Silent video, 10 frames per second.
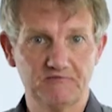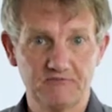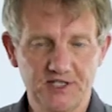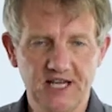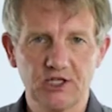
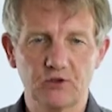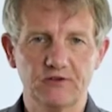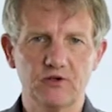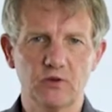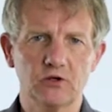sector,
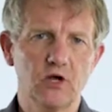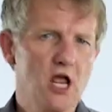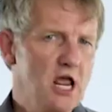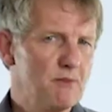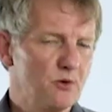if you will,
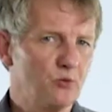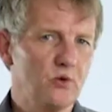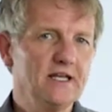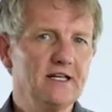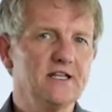but
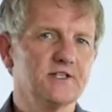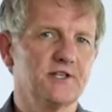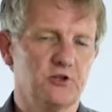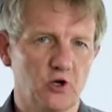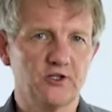really it's
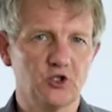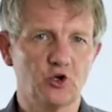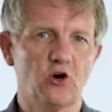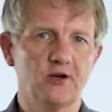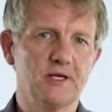the knowledge
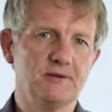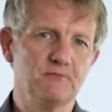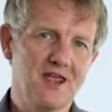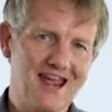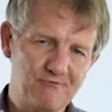economy,
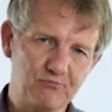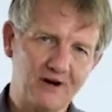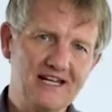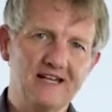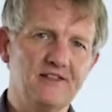and
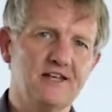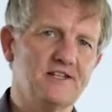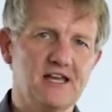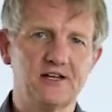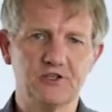breaking that
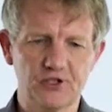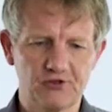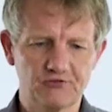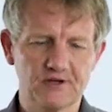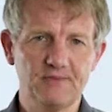down into
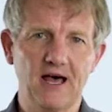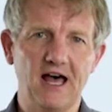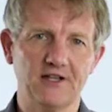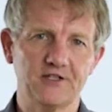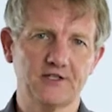three
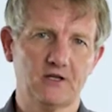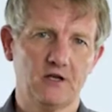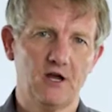parts.